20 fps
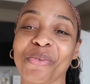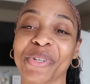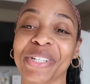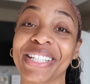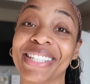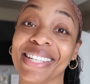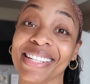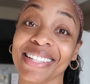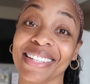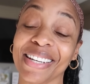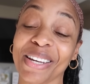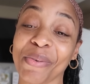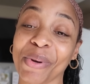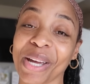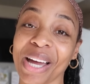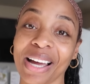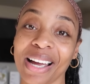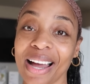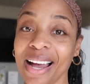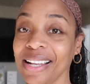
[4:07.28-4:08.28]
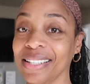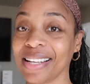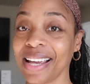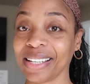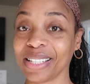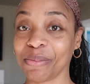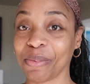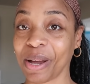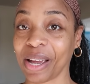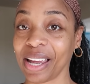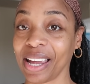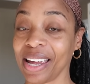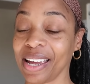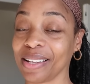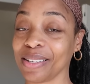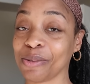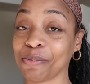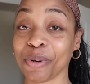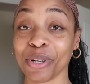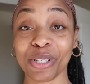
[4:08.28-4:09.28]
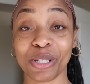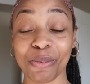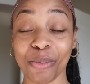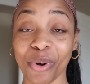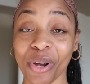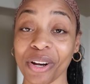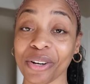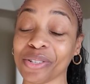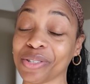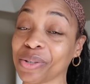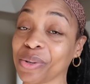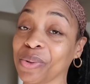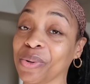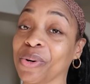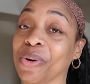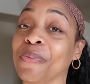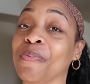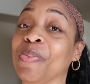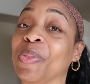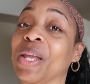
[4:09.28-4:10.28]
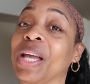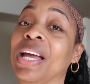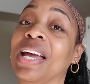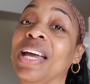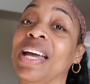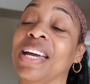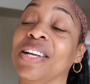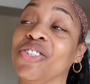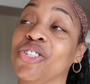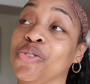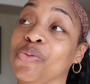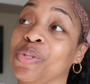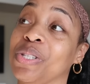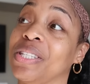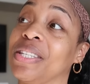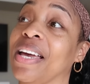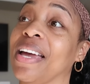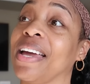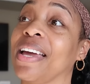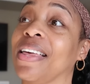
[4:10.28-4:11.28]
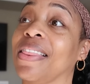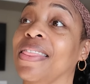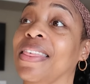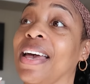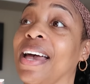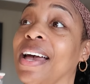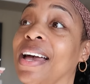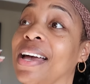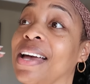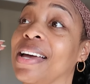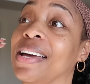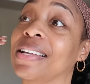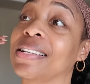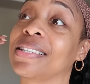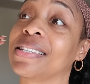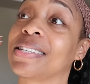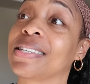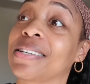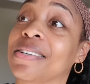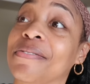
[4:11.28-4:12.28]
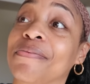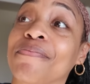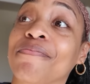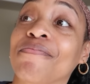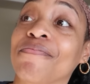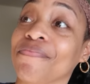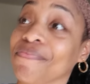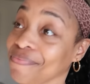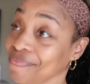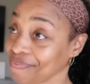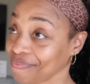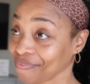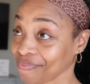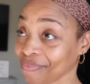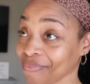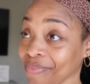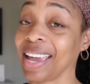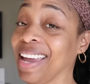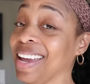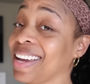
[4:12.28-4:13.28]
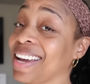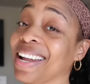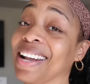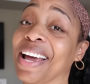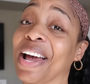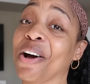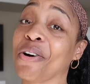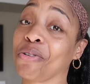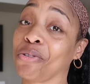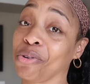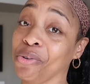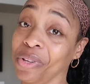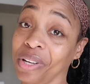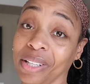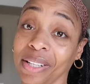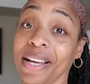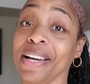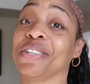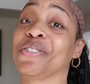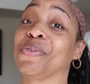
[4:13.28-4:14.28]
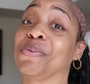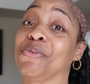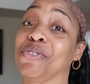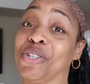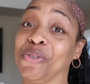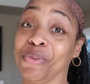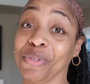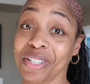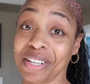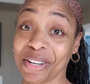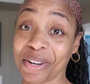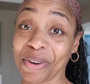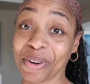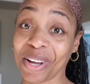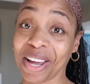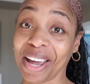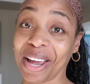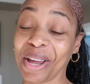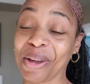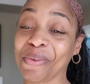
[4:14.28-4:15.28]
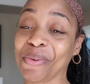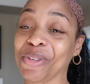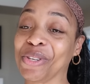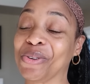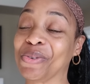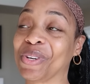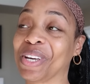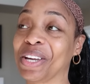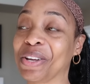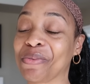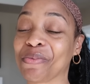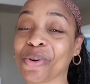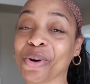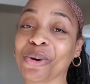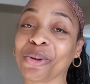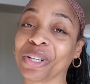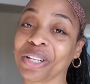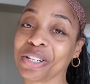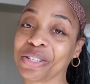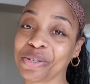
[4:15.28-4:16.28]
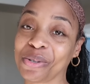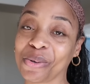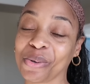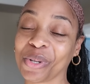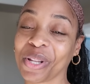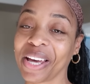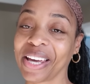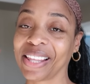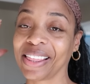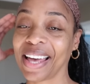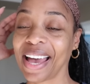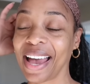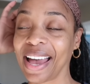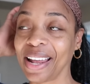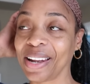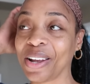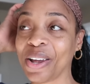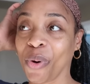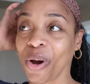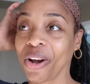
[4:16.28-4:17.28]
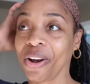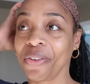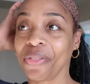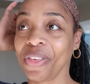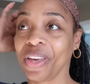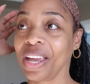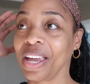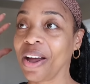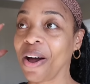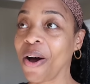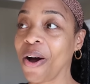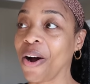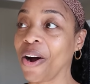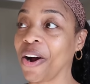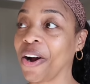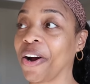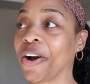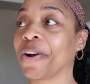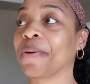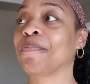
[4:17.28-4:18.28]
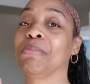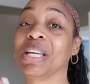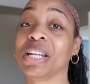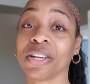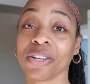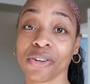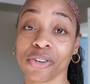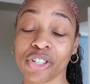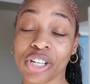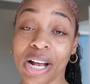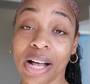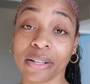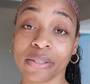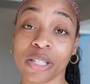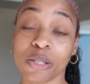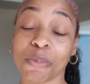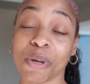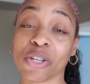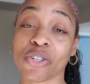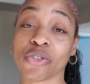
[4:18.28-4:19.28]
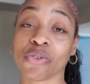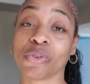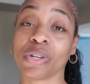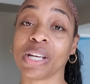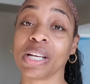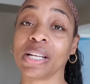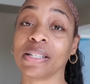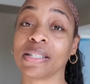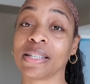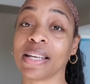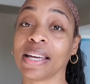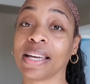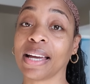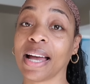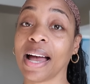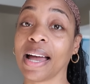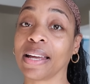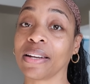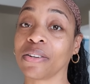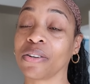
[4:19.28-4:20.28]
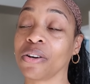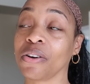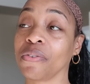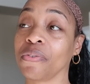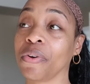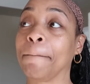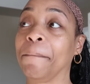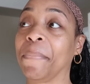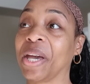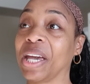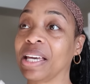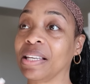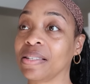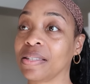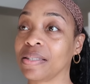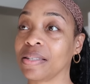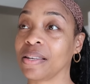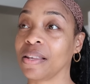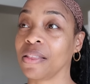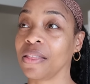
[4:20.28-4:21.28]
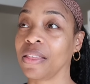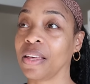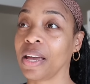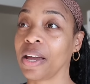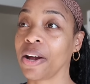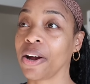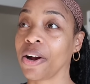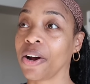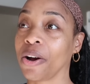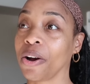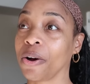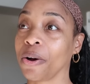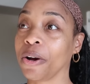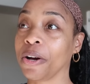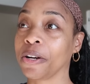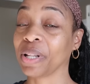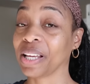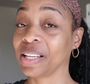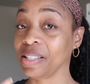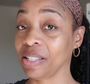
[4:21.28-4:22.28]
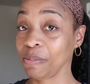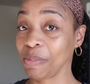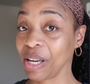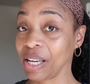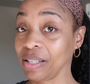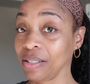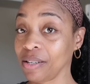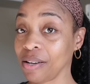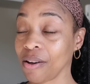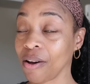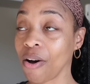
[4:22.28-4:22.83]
recently we got contacted by Ann's principal at her school, and she was saying that Ann kind of outgrew the classroom she was in, okay? When you get enrolled in a school like that, where they are meeting your child's special needs, they kind of base their placement